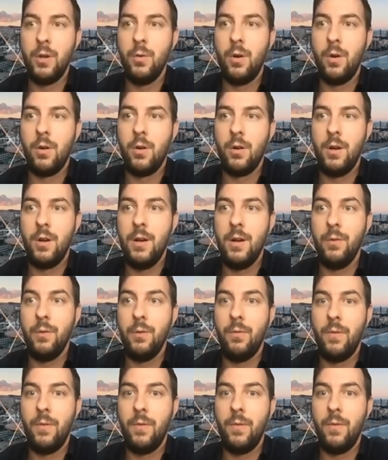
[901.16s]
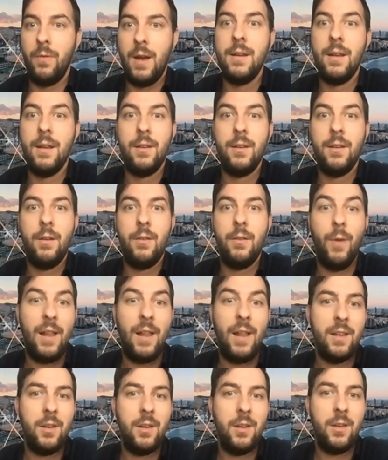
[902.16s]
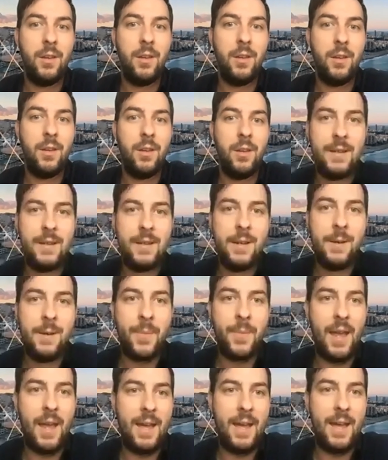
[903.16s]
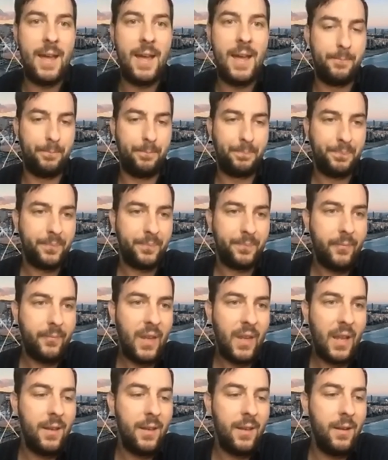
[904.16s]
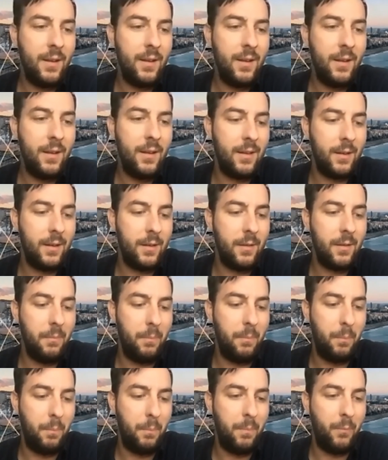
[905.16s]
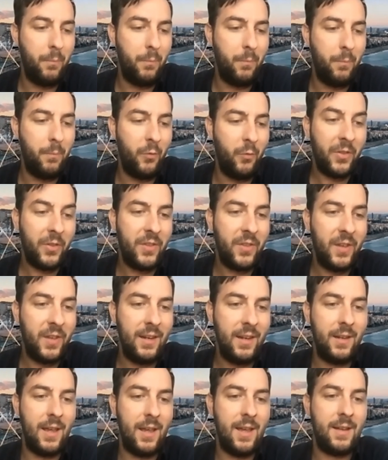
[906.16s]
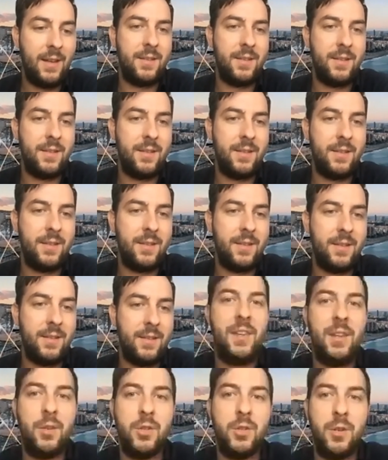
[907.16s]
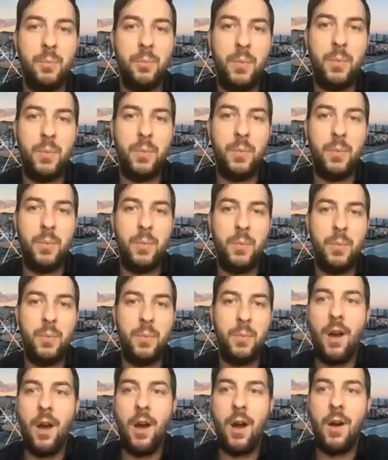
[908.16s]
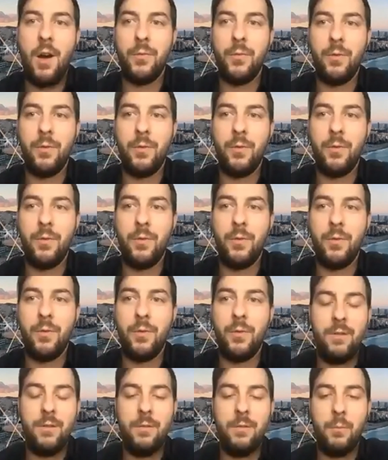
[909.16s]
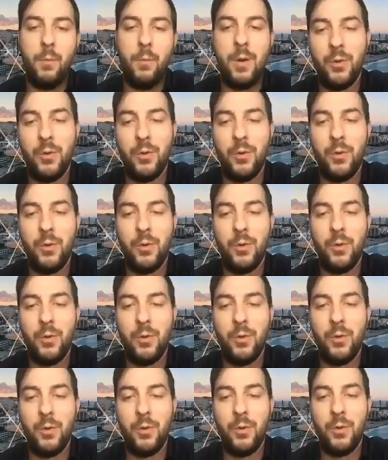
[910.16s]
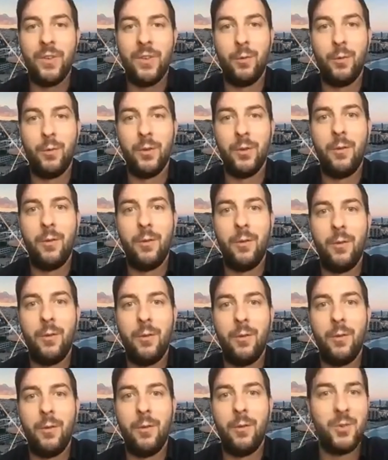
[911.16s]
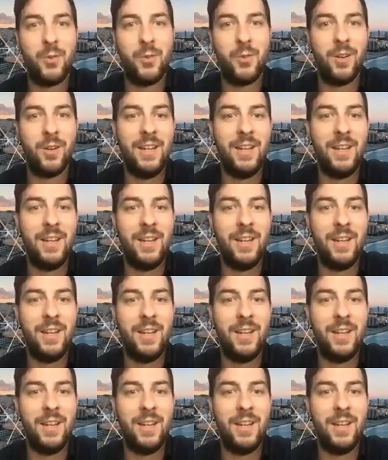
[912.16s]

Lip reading: or if you find value in that. And the first thing that I think you should be aware of when you start this course, and Rosario mentioned that shortly, is